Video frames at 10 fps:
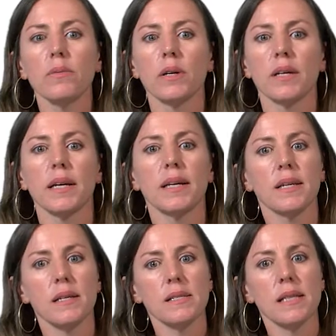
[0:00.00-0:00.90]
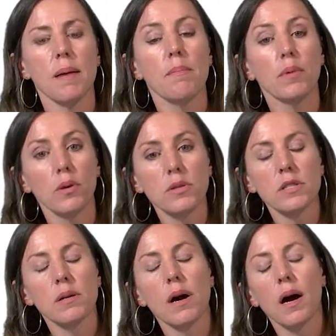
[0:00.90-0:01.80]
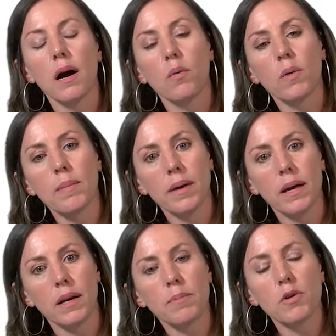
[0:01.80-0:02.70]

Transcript: work is that most women,